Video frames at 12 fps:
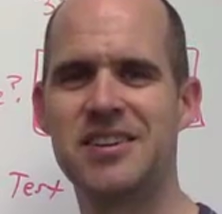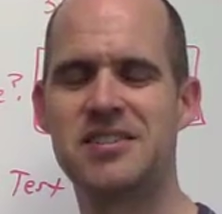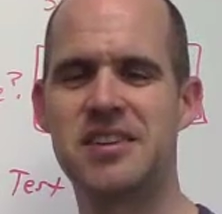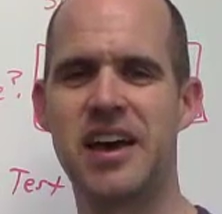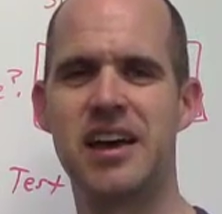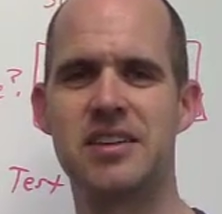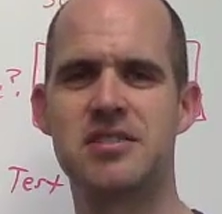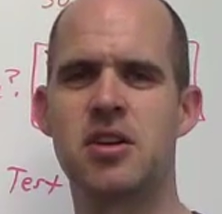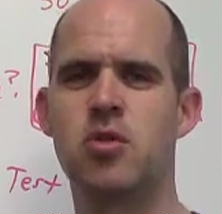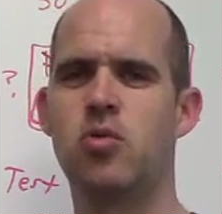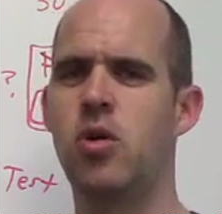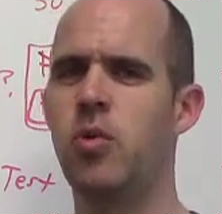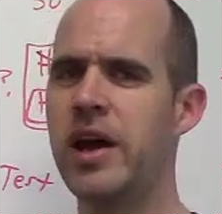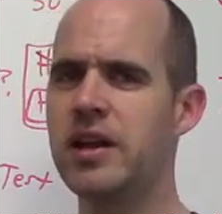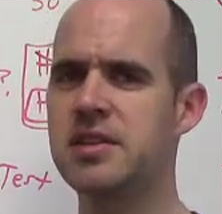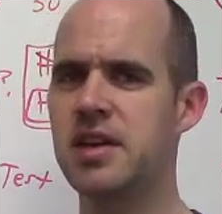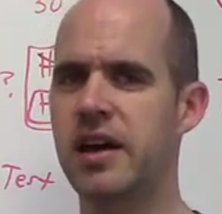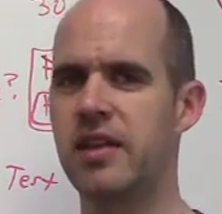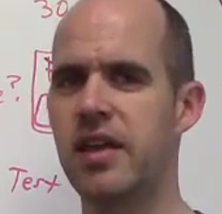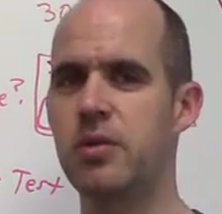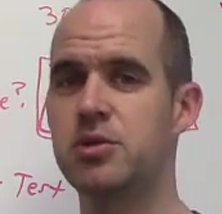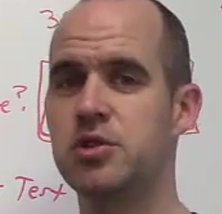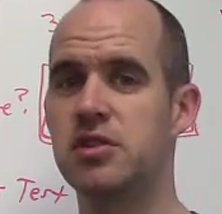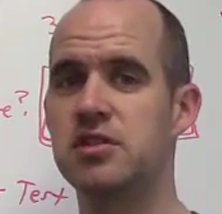says, well, wait a second,
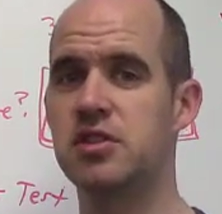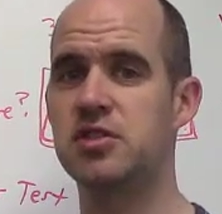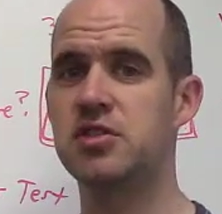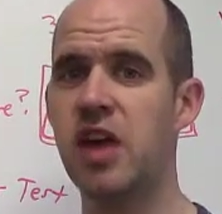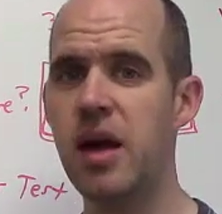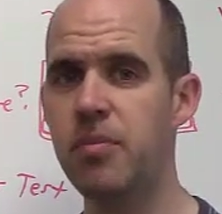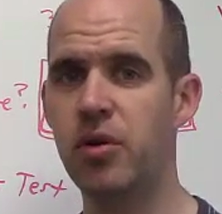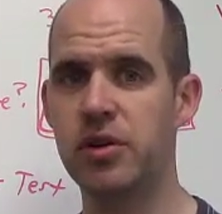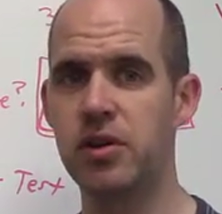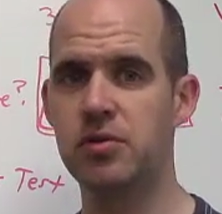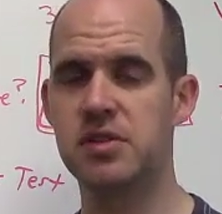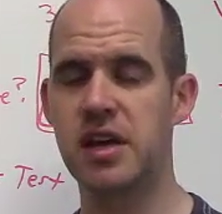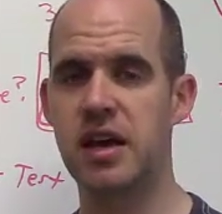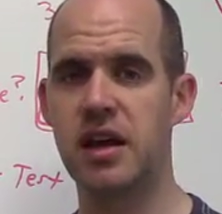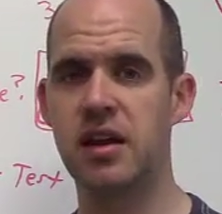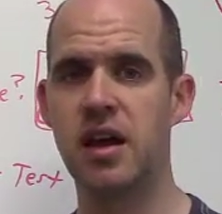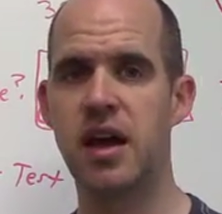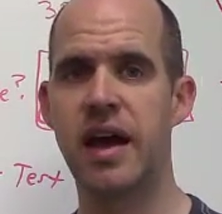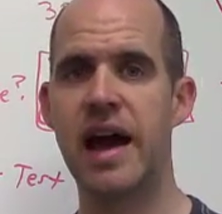that was just a sample you did.